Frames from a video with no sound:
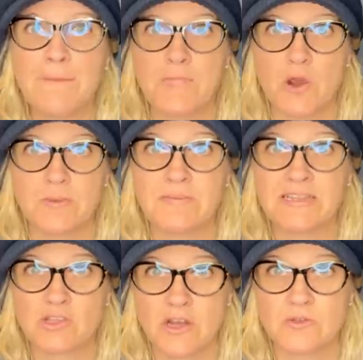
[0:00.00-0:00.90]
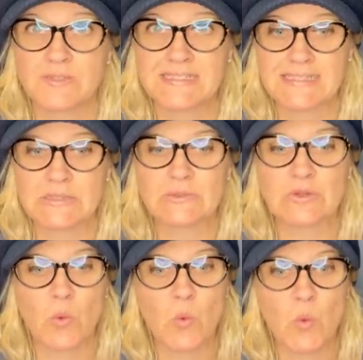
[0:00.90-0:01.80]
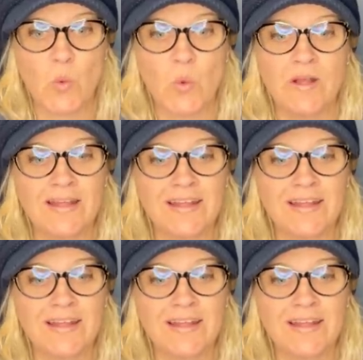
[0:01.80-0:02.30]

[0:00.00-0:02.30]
Barbie McDonald's sealed. Ooh.